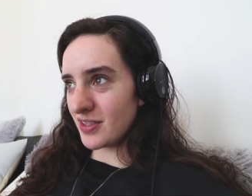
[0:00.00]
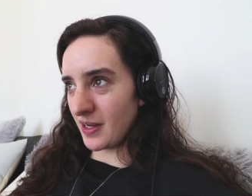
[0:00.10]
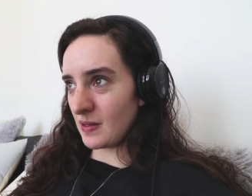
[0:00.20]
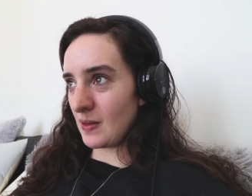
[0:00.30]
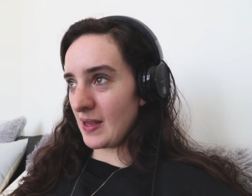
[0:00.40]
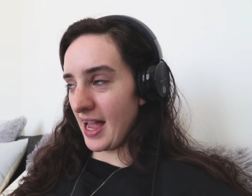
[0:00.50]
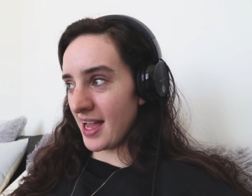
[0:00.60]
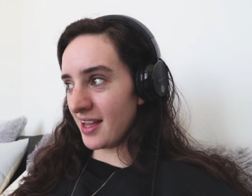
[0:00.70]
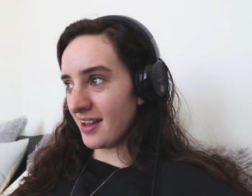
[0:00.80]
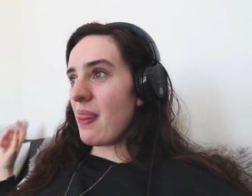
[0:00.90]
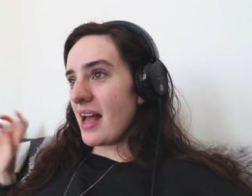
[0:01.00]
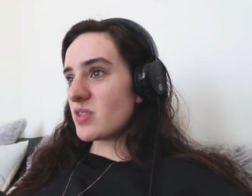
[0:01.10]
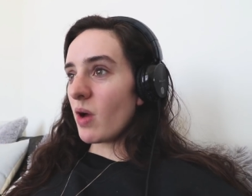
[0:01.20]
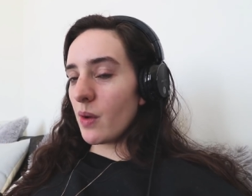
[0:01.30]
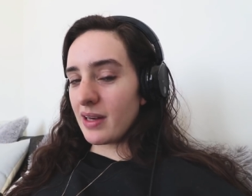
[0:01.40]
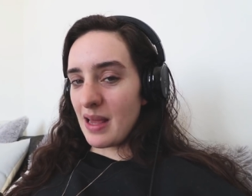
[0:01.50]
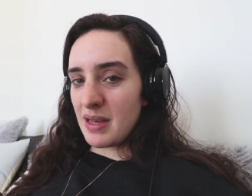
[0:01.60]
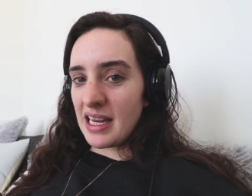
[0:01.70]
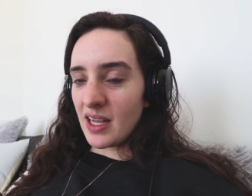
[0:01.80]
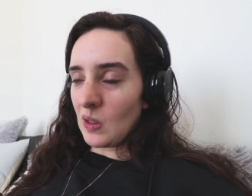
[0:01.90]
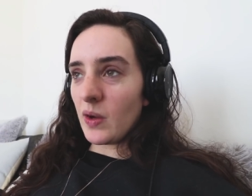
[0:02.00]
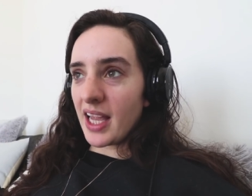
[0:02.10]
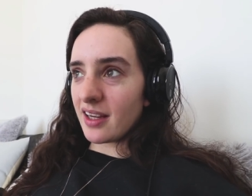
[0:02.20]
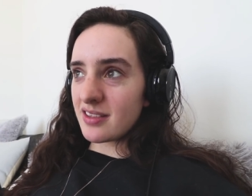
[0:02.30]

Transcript: dot co dot U K. And that's why it wouldn't let me log in,